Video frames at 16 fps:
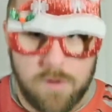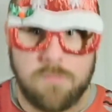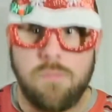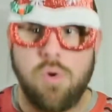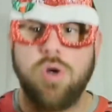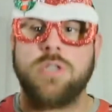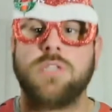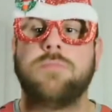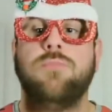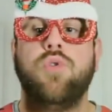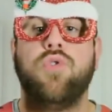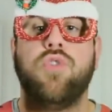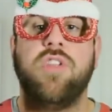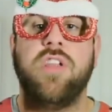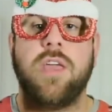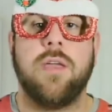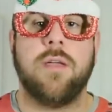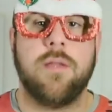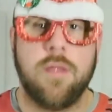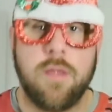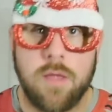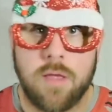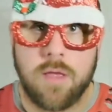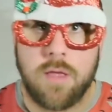more smoothly.
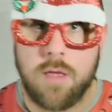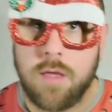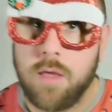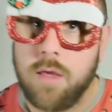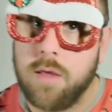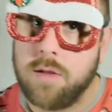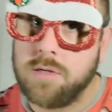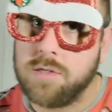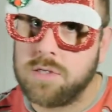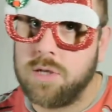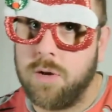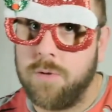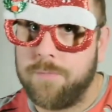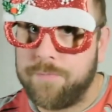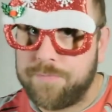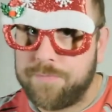So